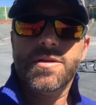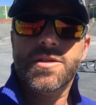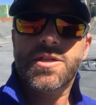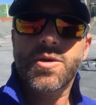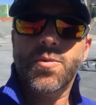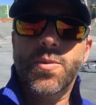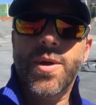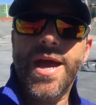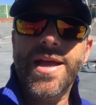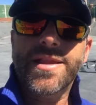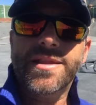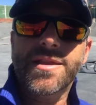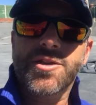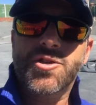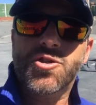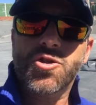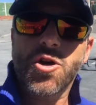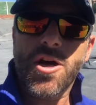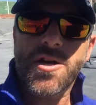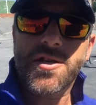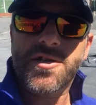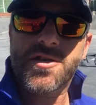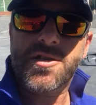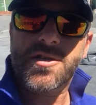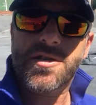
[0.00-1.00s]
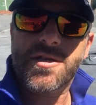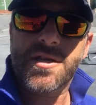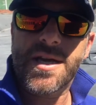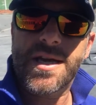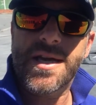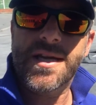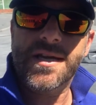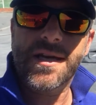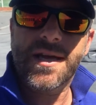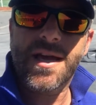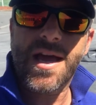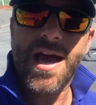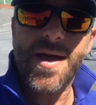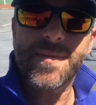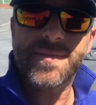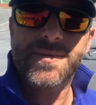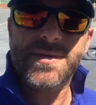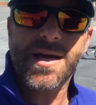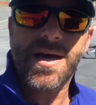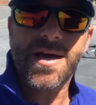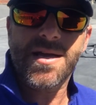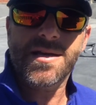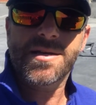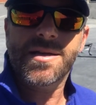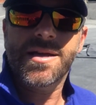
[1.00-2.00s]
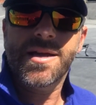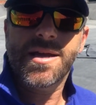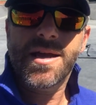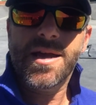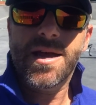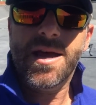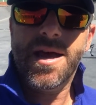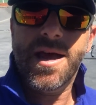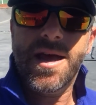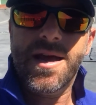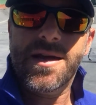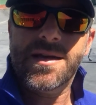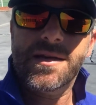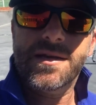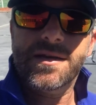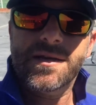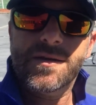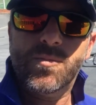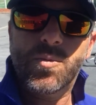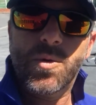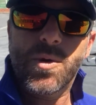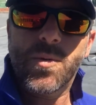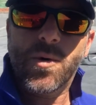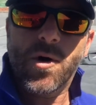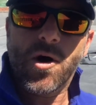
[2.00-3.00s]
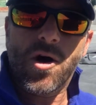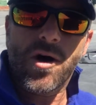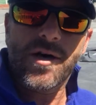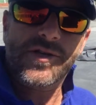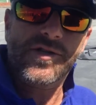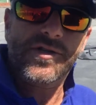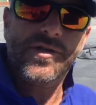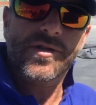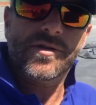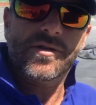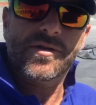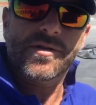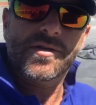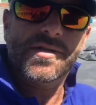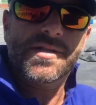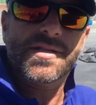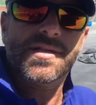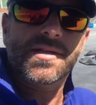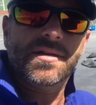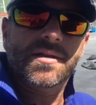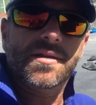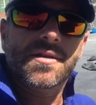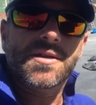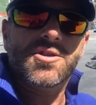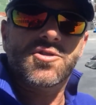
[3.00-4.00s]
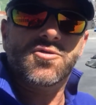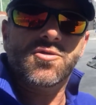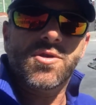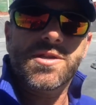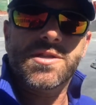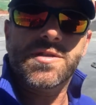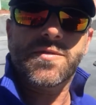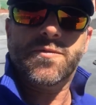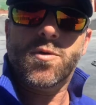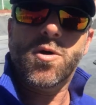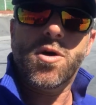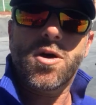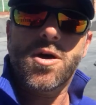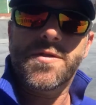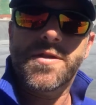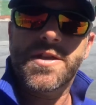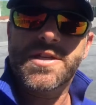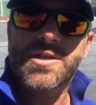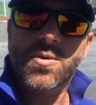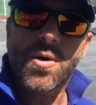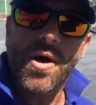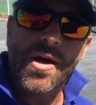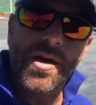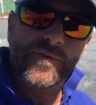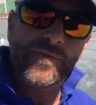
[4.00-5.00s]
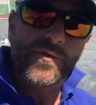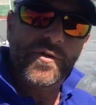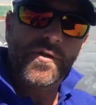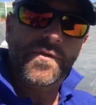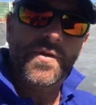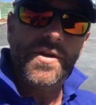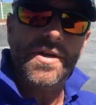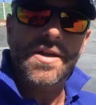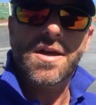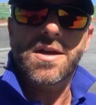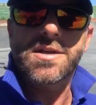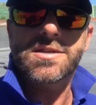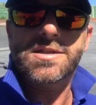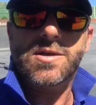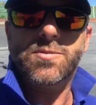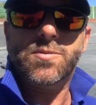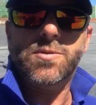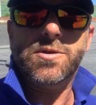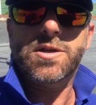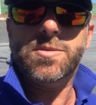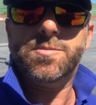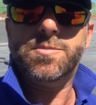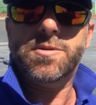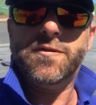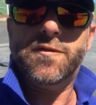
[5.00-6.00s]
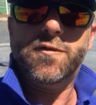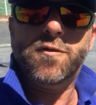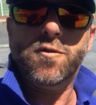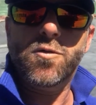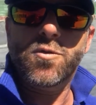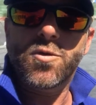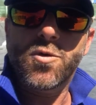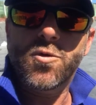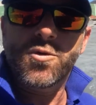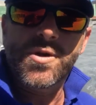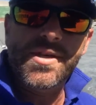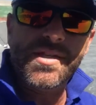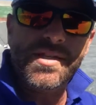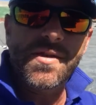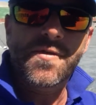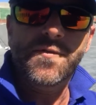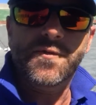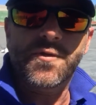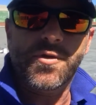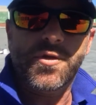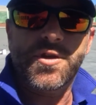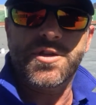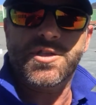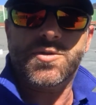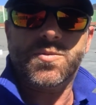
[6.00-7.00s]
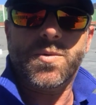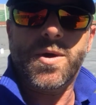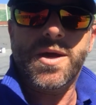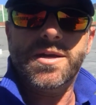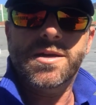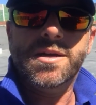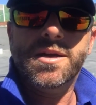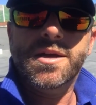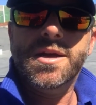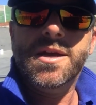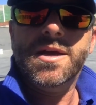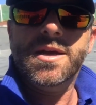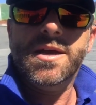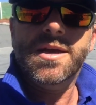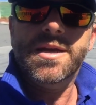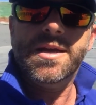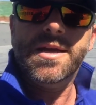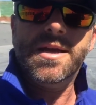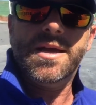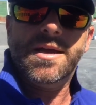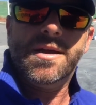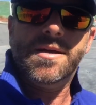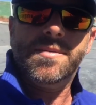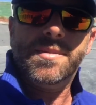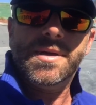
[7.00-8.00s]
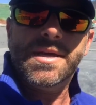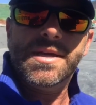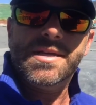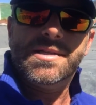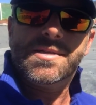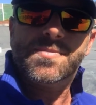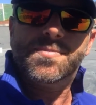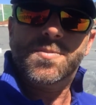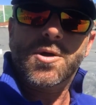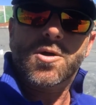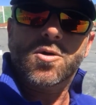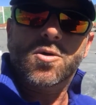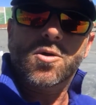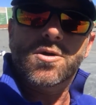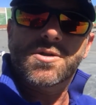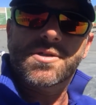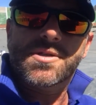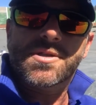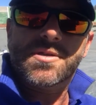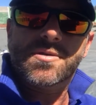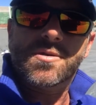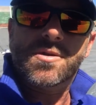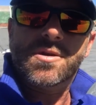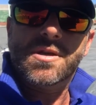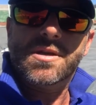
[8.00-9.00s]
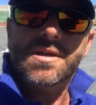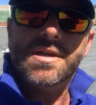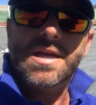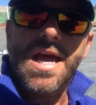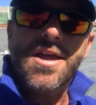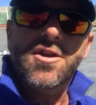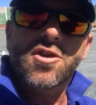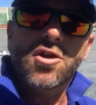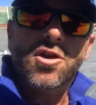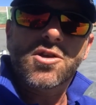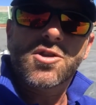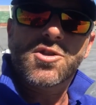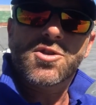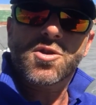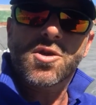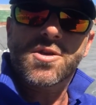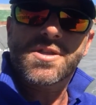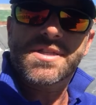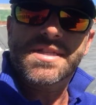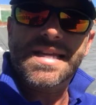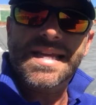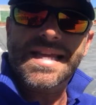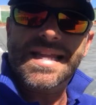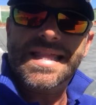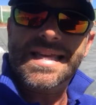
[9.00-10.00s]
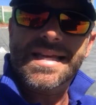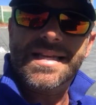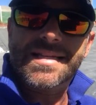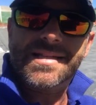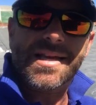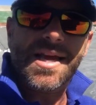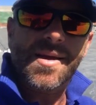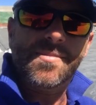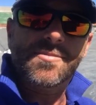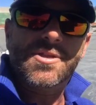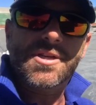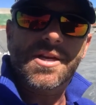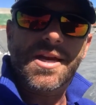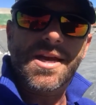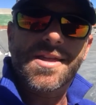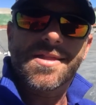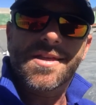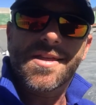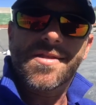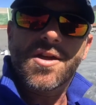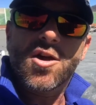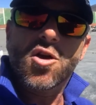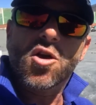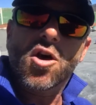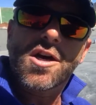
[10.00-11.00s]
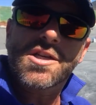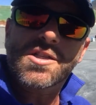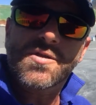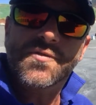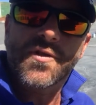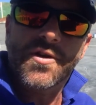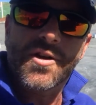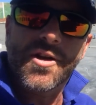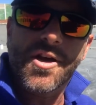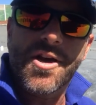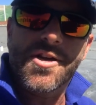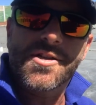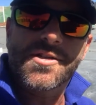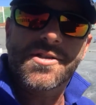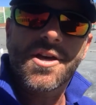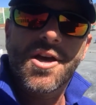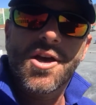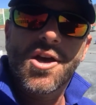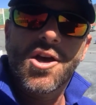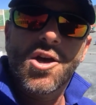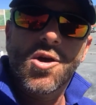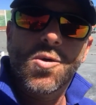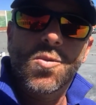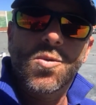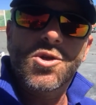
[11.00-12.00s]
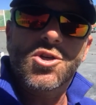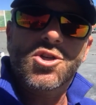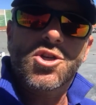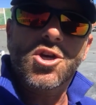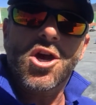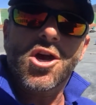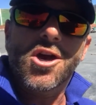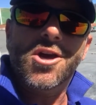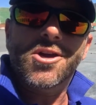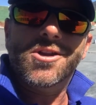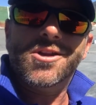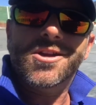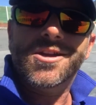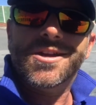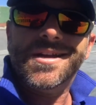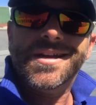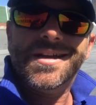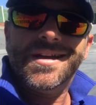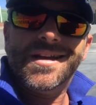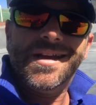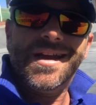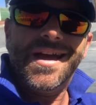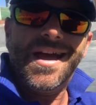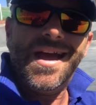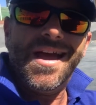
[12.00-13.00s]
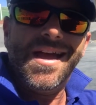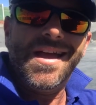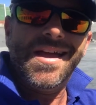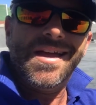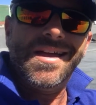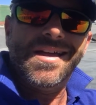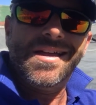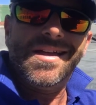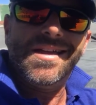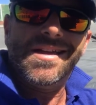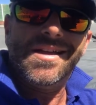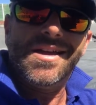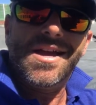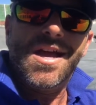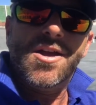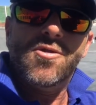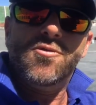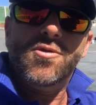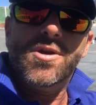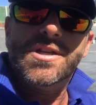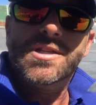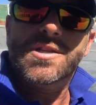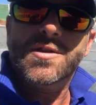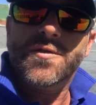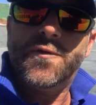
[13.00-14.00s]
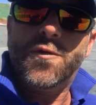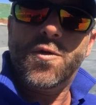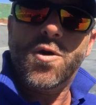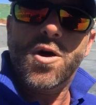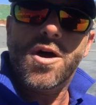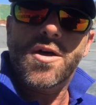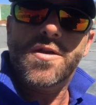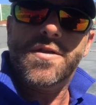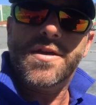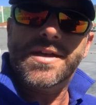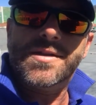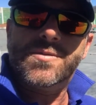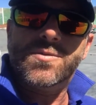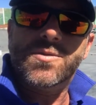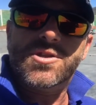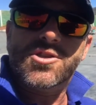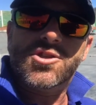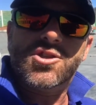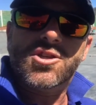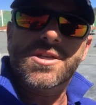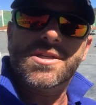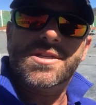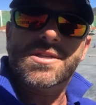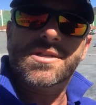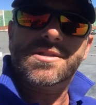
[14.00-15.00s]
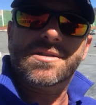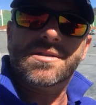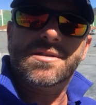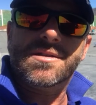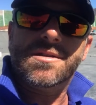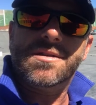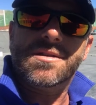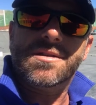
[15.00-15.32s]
So we're at the docks in Cape Town and we were asked to seal this reservoir. There's quite a few videos that we did before. The reason for this one is because you can start seeing things come together. The last videos we showed a reservoir that was just